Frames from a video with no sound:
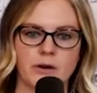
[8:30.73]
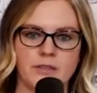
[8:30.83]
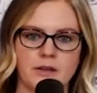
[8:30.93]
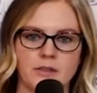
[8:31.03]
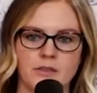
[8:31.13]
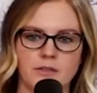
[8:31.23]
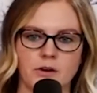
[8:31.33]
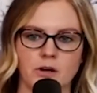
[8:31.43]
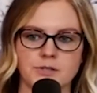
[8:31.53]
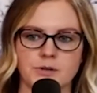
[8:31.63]
I think that they're
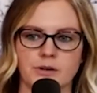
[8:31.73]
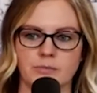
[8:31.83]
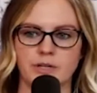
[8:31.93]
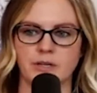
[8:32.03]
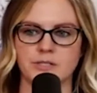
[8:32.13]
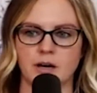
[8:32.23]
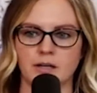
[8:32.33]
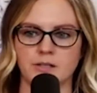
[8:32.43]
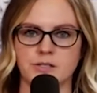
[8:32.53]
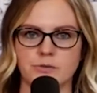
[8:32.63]
also going to be
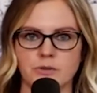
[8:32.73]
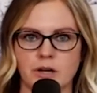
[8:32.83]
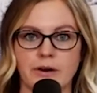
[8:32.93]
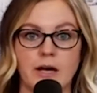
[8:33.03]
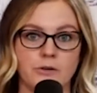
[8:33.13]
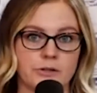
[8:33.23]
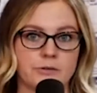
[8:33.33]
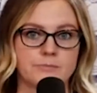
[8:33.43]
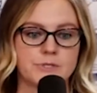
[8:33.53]
talking to Larry Elder.